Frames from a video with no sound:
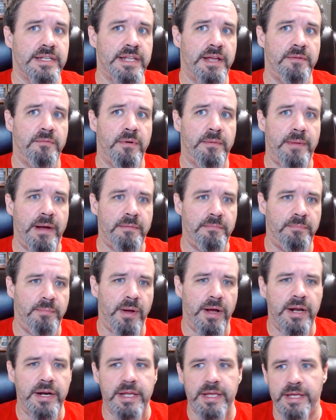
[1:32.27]
And then when my
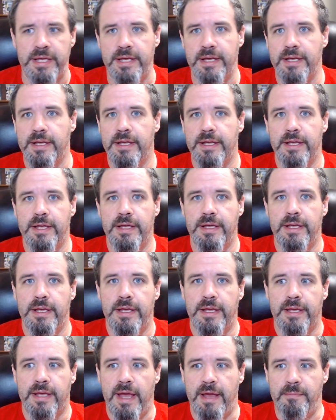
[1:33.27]
buddy
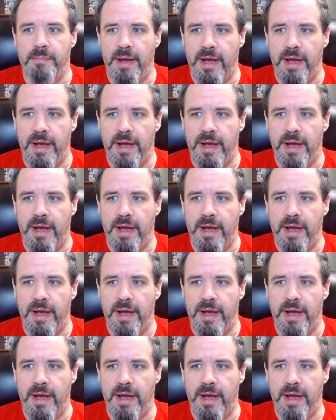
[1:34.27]
came